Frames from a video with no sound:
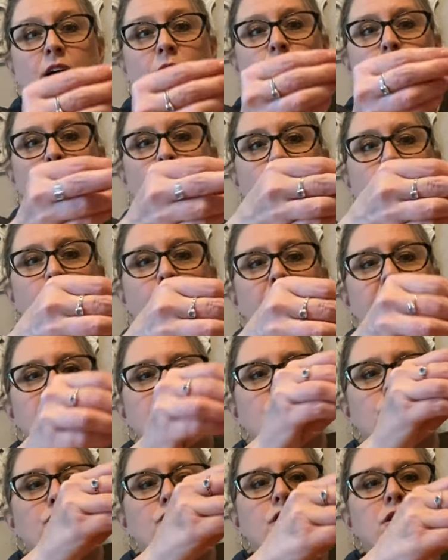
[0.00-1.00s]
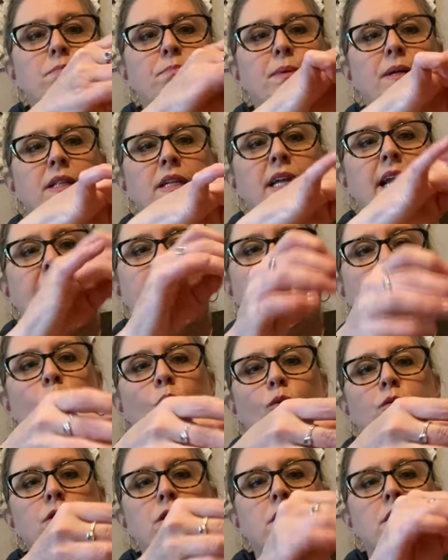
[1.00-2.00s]
oh, your brains are spilling
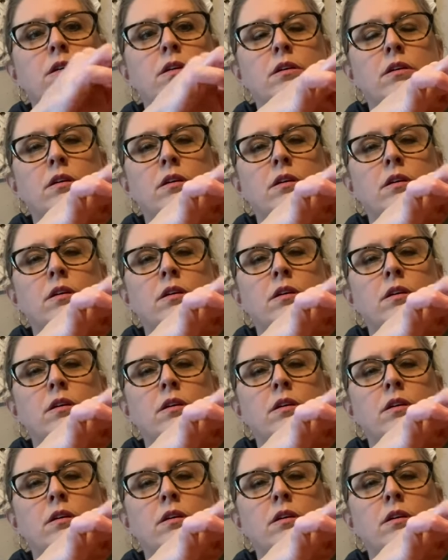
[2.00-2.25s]
out